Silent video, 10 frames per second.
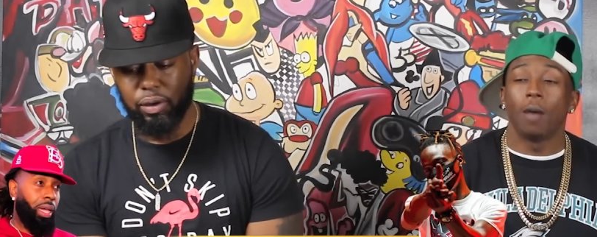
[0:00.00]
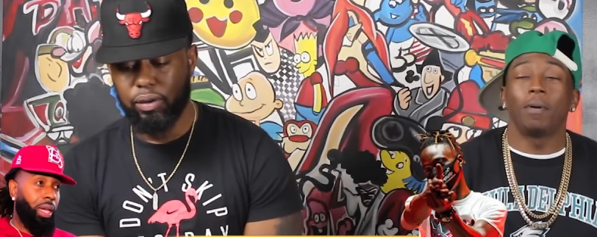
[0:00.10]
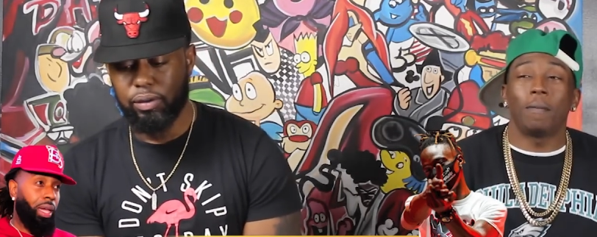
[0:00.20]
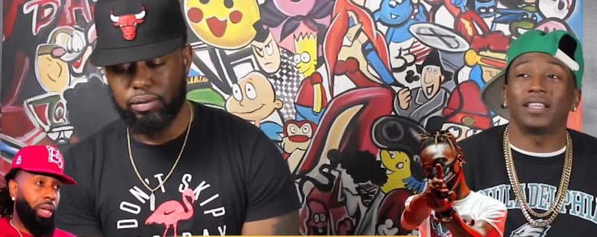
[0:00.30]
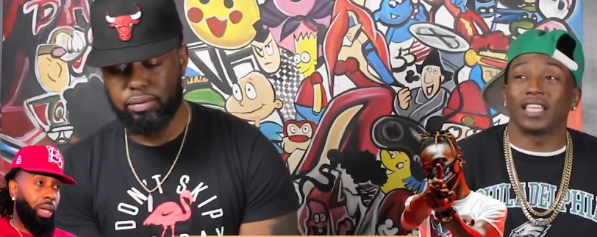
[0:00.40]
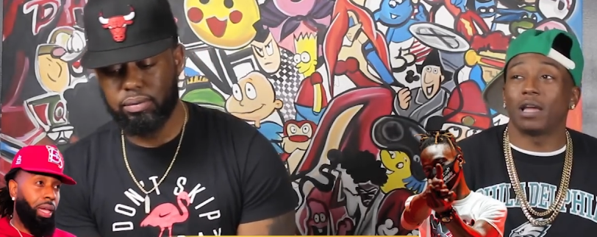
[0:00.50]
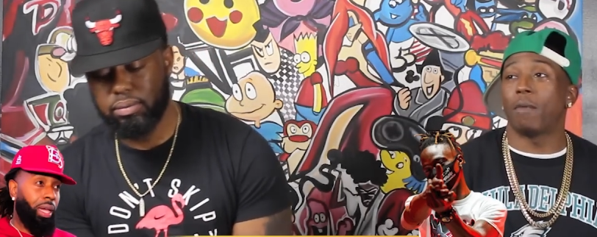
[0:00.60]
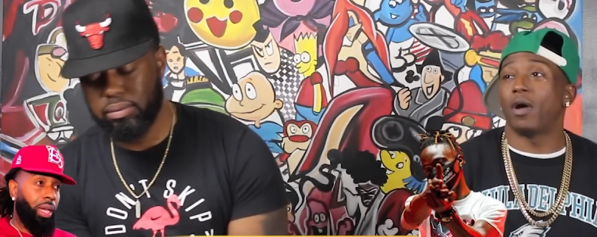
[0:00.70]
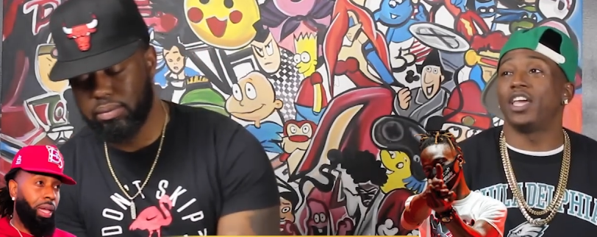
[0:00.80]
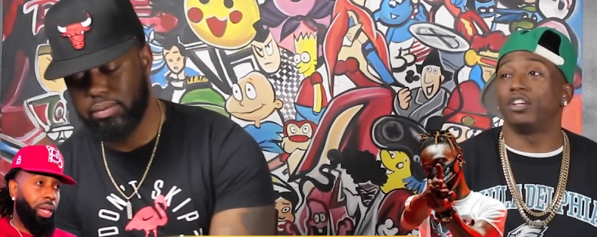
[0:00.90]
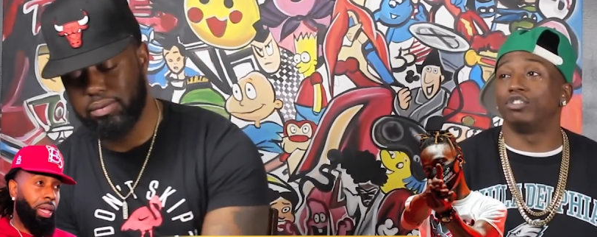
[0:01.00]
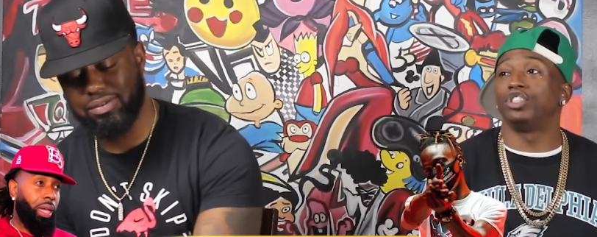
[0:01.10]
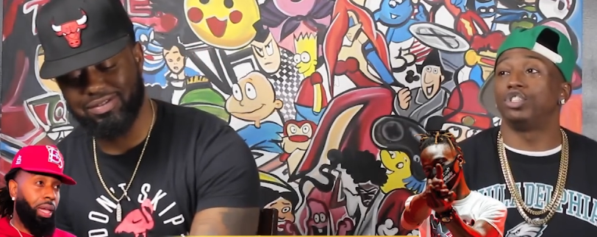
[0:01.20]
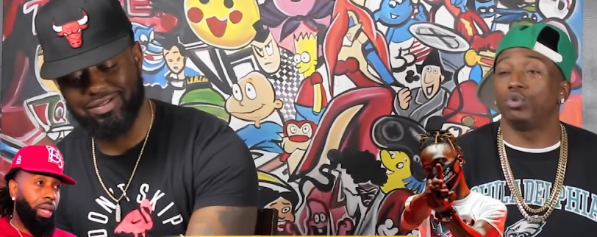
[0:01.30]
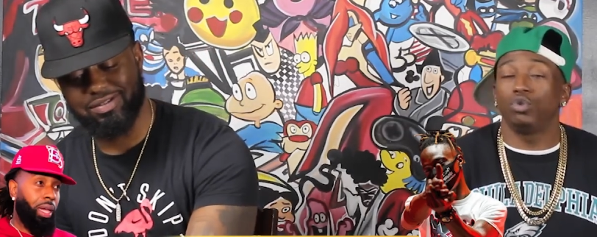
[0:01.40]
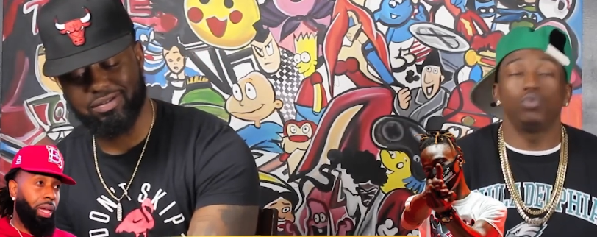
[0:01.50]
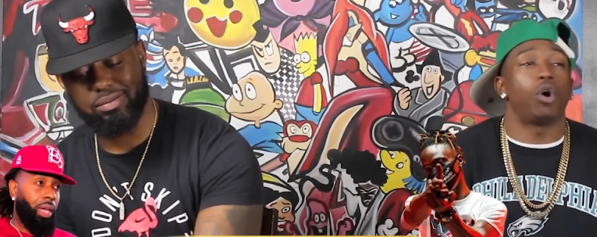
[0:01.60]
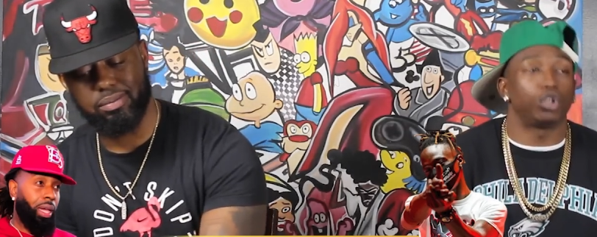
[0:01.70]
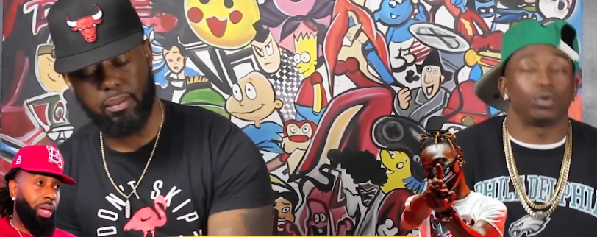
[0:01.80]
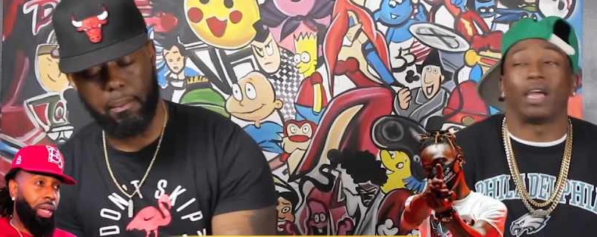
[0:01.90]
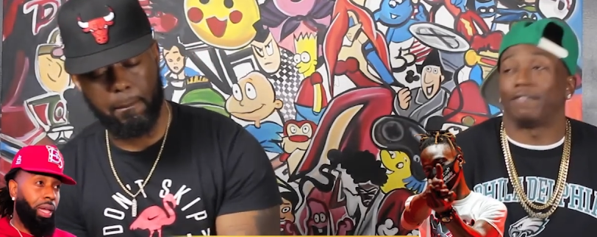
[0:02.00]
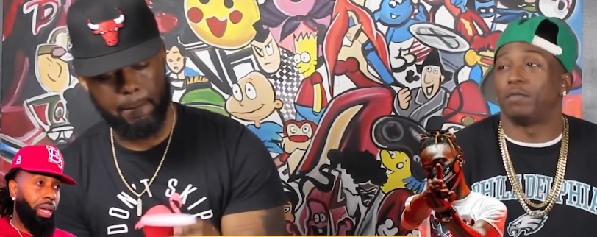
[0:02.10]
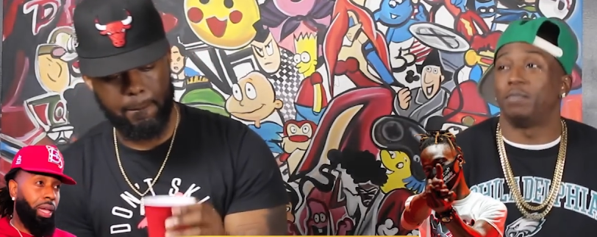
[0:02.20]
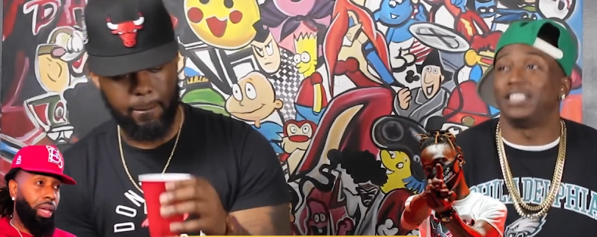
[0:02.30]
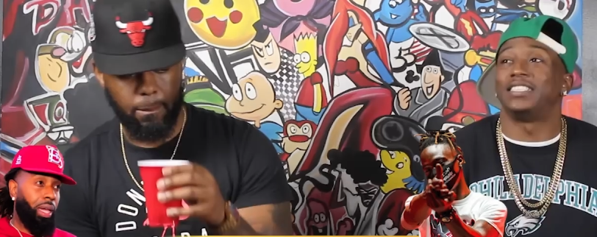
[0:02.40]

Speaker 1: But my thing about energy too, you also have to be